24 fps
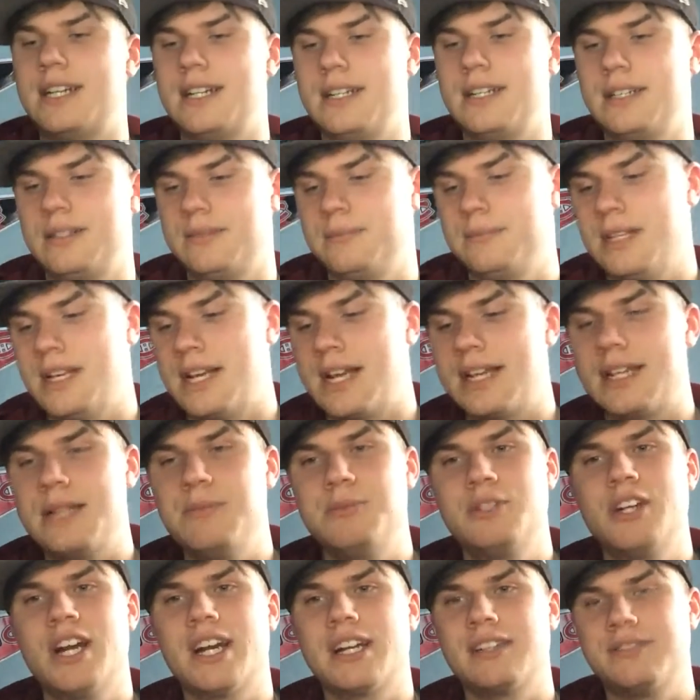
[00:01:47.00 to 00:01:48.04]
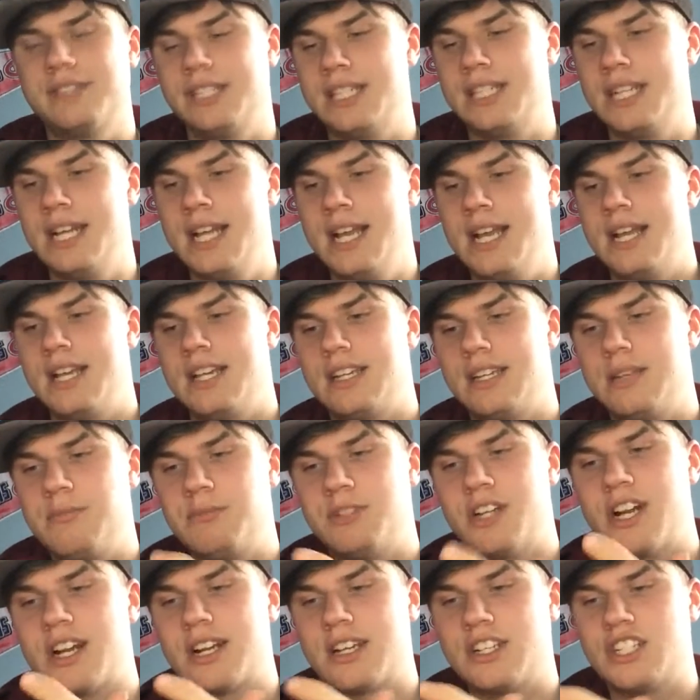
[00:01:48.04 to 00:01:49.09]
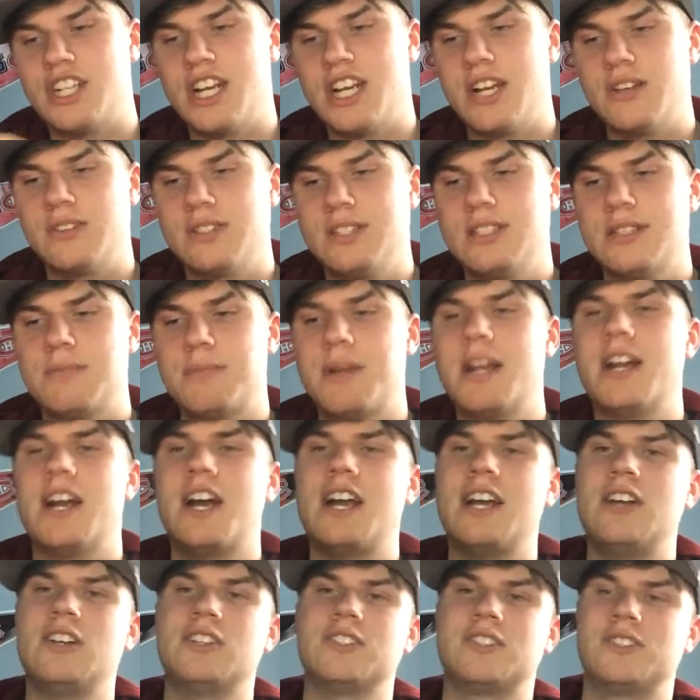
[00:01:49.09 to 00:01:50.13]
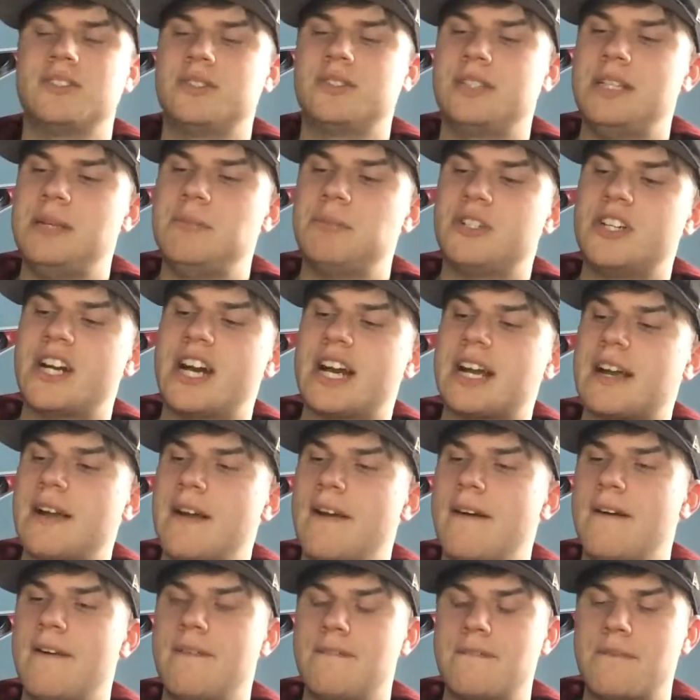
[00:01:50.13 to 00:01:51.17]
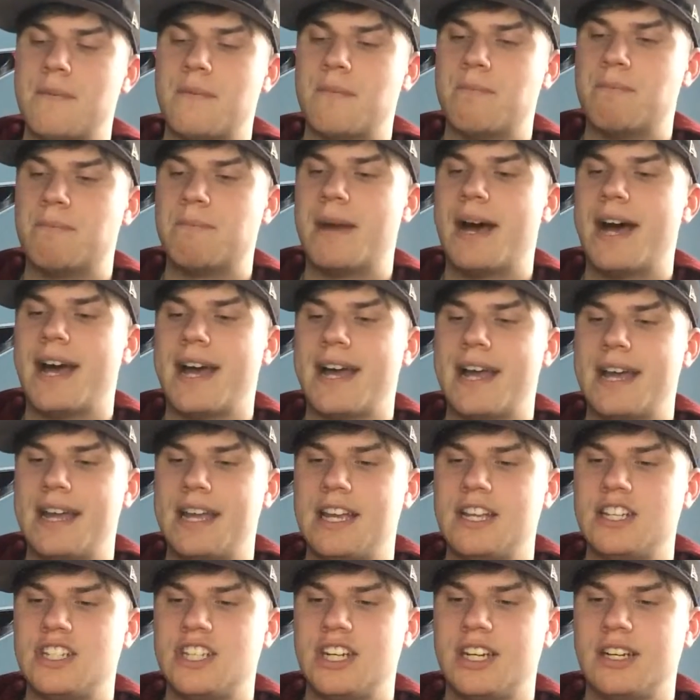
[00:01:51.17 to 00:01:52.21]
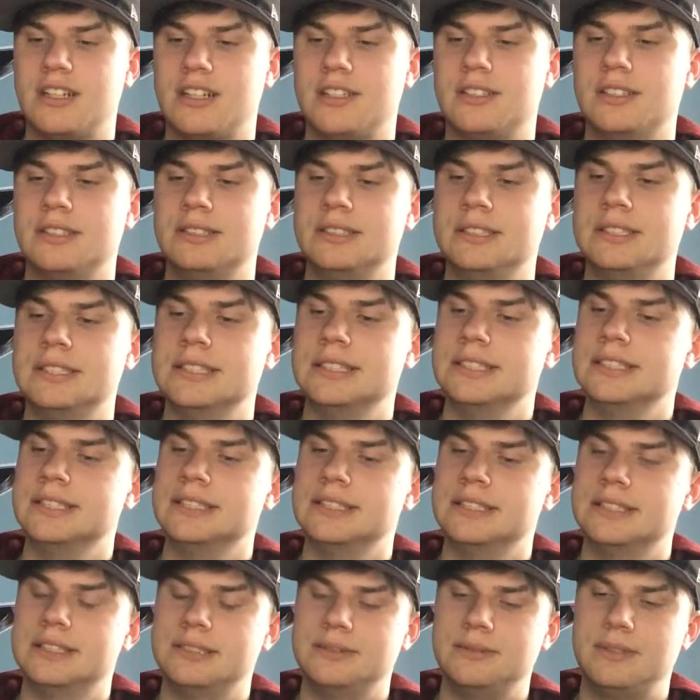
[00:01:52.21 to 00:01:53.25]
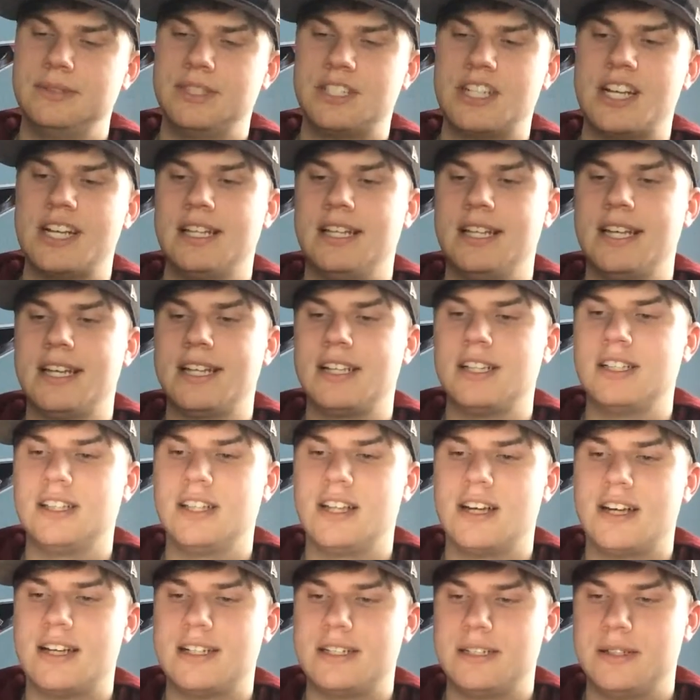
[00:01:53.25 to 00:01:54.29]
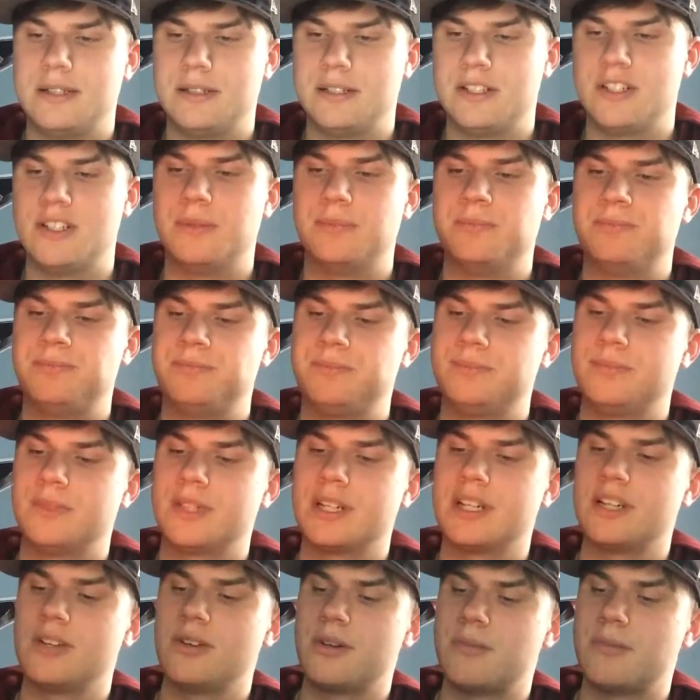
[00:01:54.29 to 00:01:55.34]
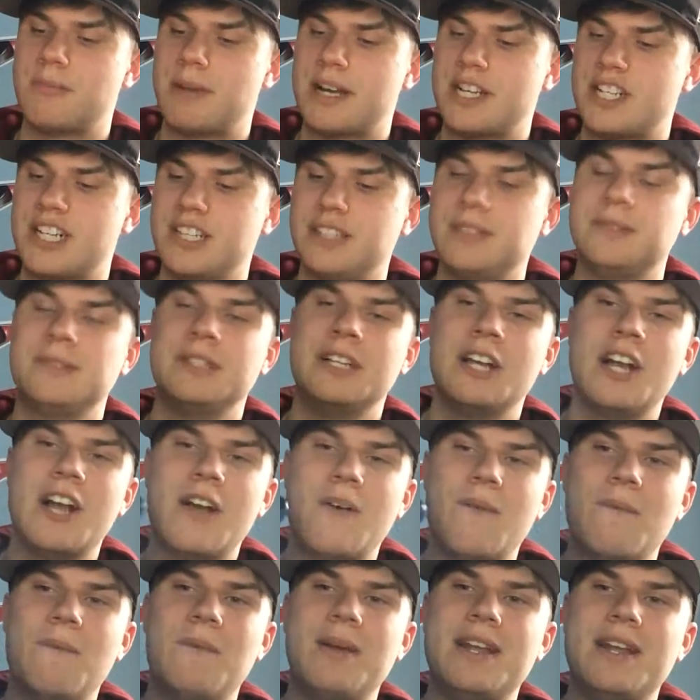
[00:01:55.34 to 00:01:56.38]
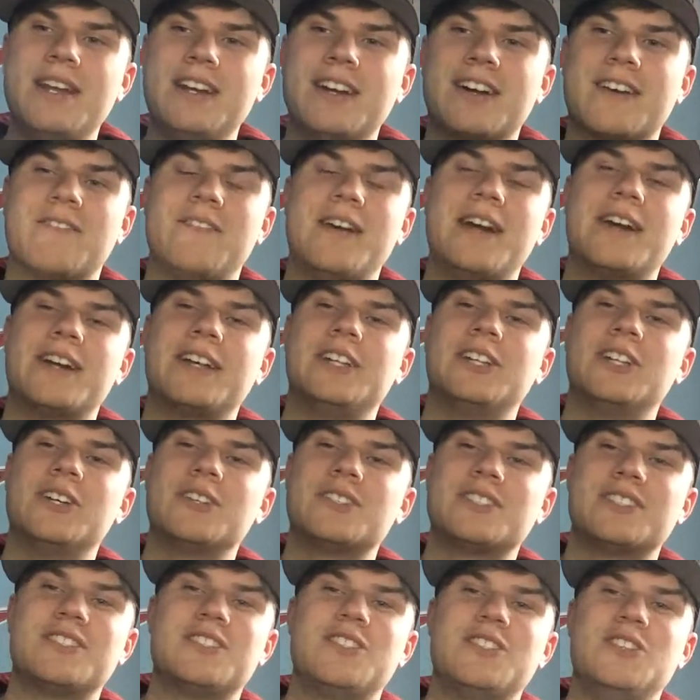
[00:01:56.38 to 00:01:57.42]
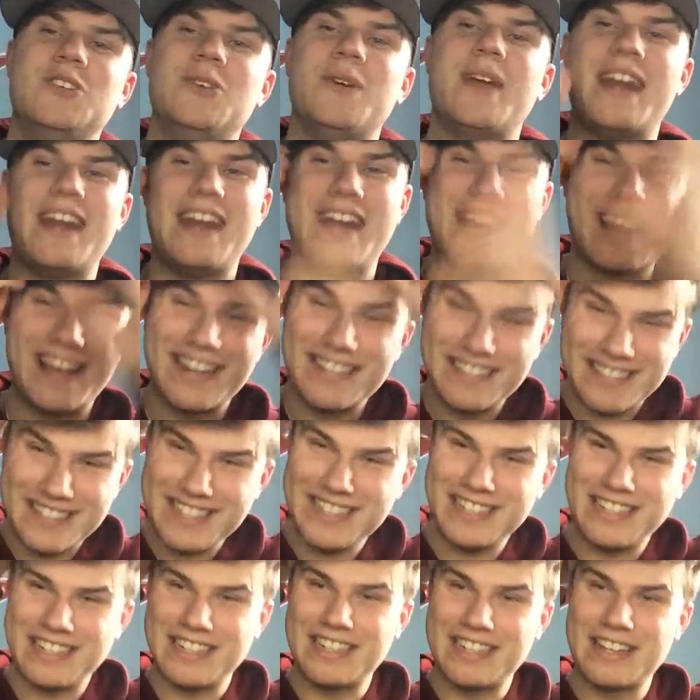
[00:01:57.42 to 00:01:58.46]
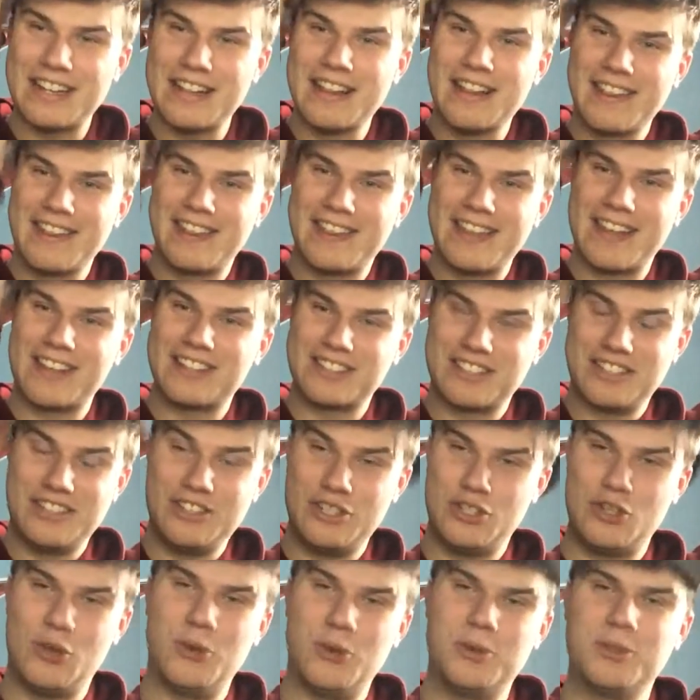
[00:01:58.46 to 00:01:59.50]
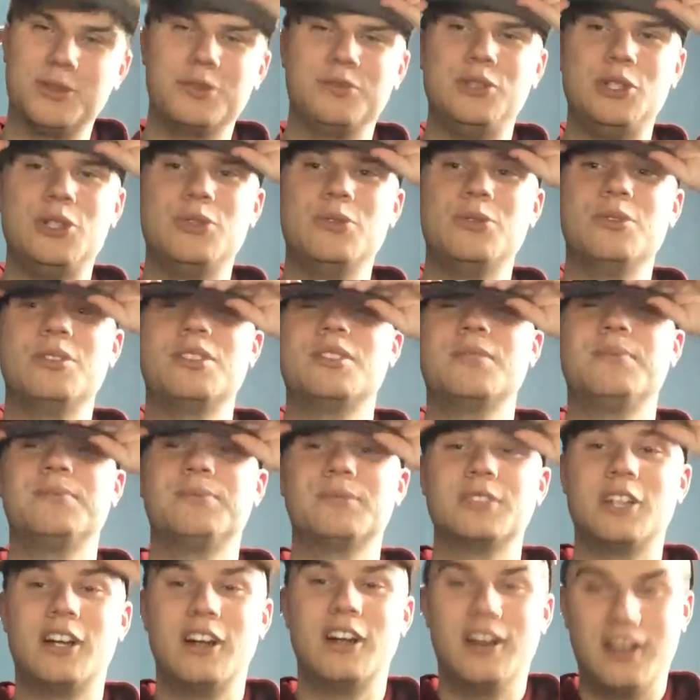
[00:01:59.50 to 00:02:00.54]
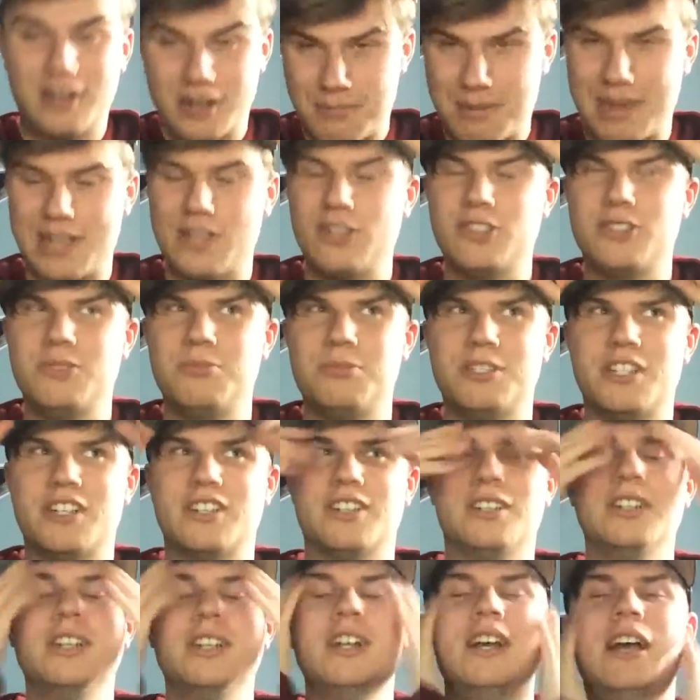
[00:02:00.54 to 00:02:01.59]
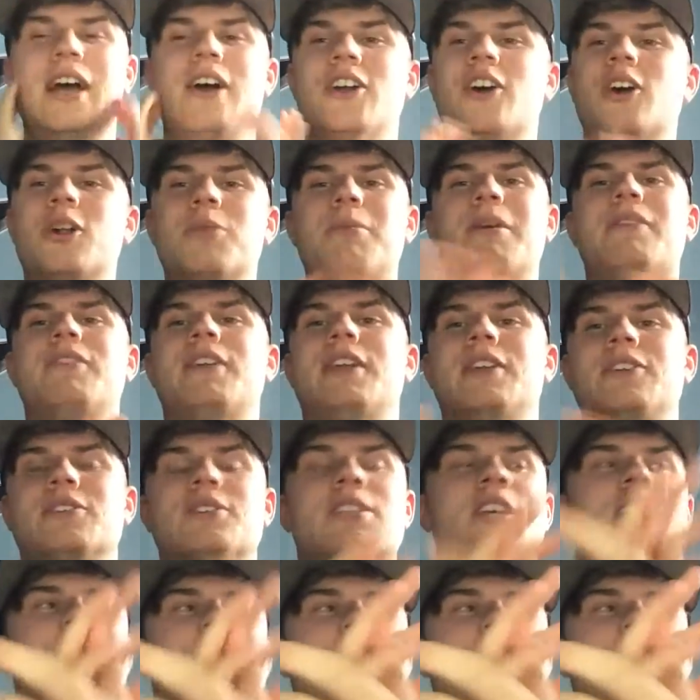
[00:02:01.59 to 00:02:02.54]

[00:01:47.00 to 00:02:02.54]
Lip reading: I keep track of it. Keep track of challenges, but I also keep track of my channel, which I like a lot. So we're gonna go to my channel. We are very close to 19,000 total views on my YouTube channel at all my videos.